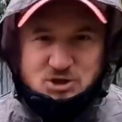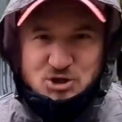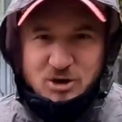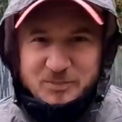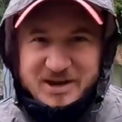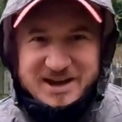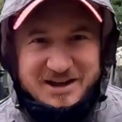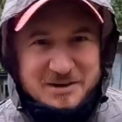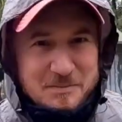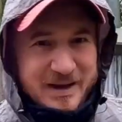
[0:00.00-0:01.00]

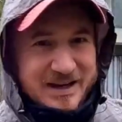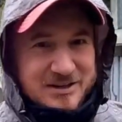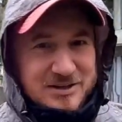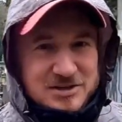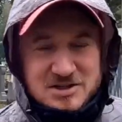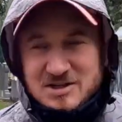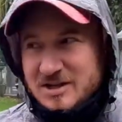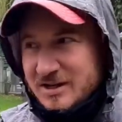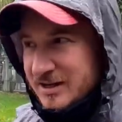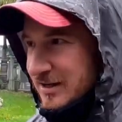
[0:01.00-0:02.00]
Jean-Pierre Minckelers,
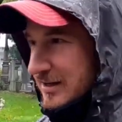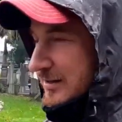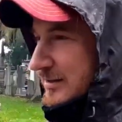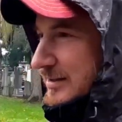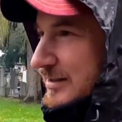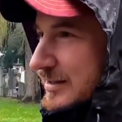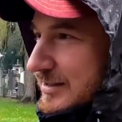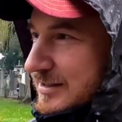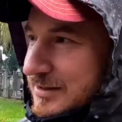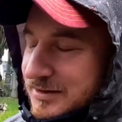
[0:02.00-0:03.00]
uh,
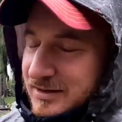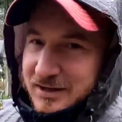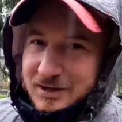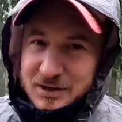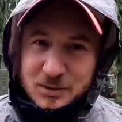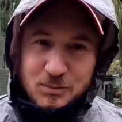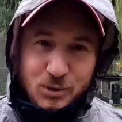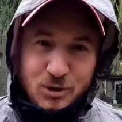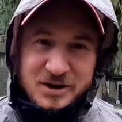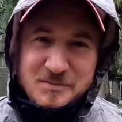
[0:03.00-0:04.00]
eh,
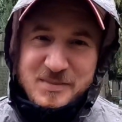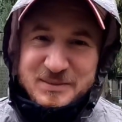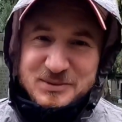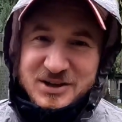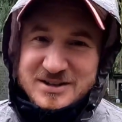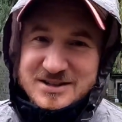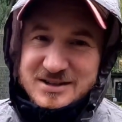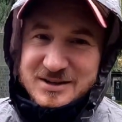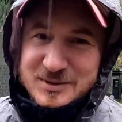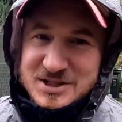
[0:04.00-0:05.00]
born and
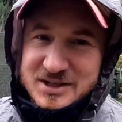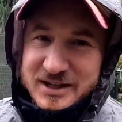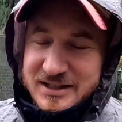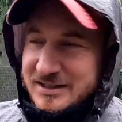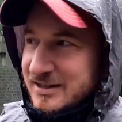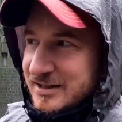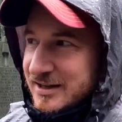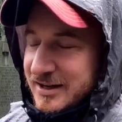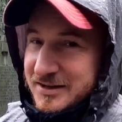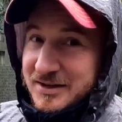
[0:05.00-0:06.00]
baptized in Maastricht
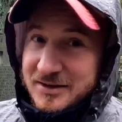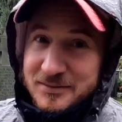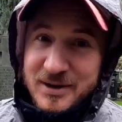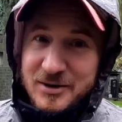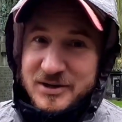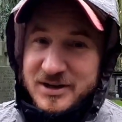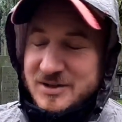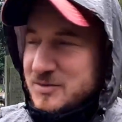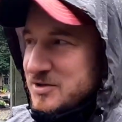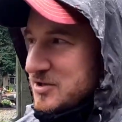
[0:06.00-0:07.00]
and buried
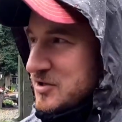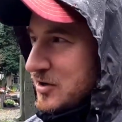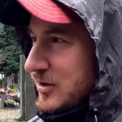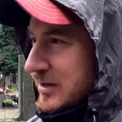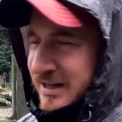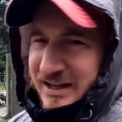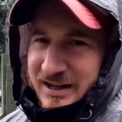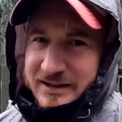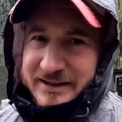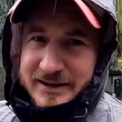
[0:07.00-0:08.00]
as we just saw.
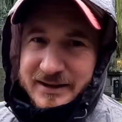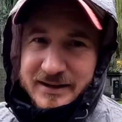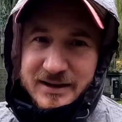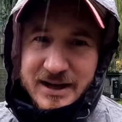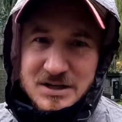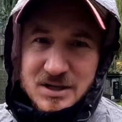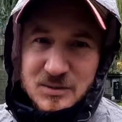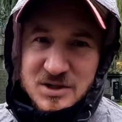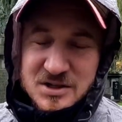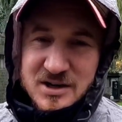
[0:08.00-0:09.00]
Uh, he actually
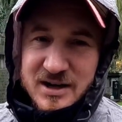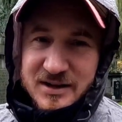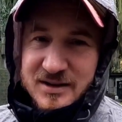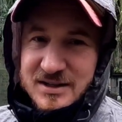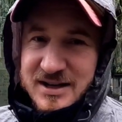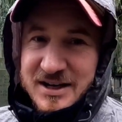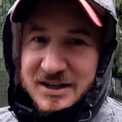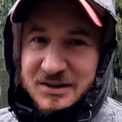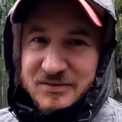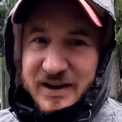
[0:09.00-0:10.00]
was a scientist and
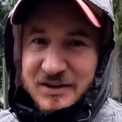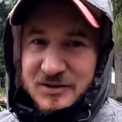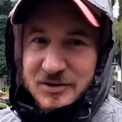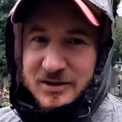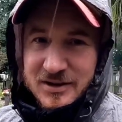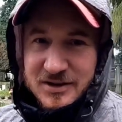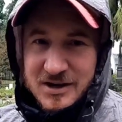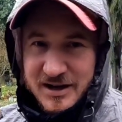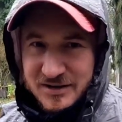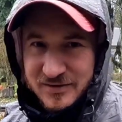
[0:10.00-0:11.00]
an inventor. The
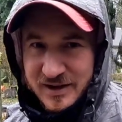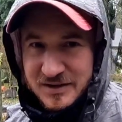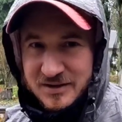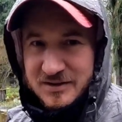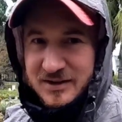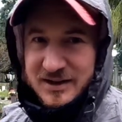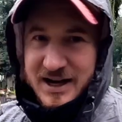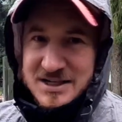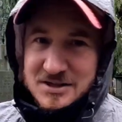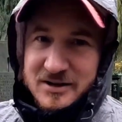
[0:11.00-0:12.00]
guy invented
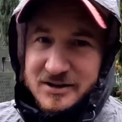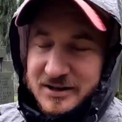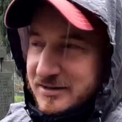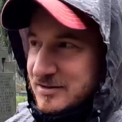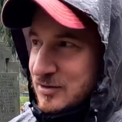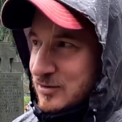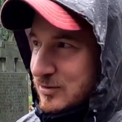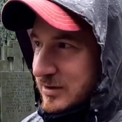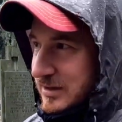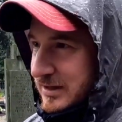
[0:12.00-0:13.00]
gas lighting, so
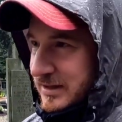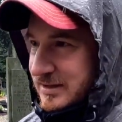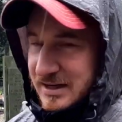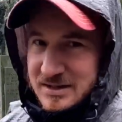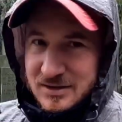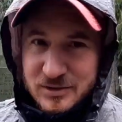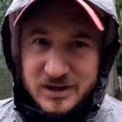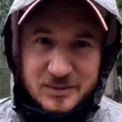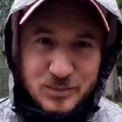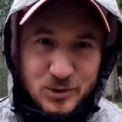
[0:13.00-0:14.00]
uh, he's actually
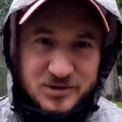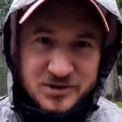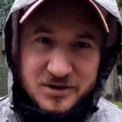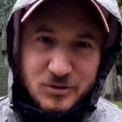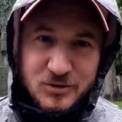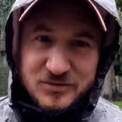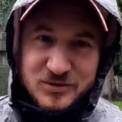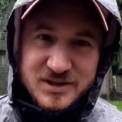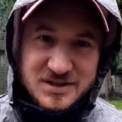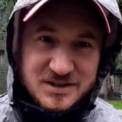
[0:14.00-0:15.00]
really important not only
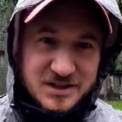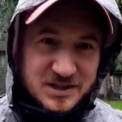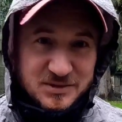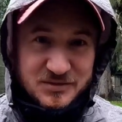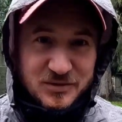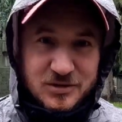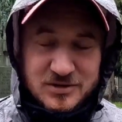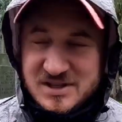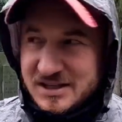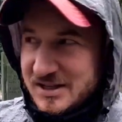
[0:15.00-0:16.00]
for this city but for
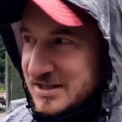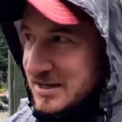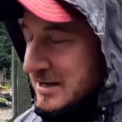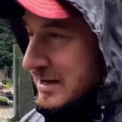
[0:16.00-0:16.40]
all cities.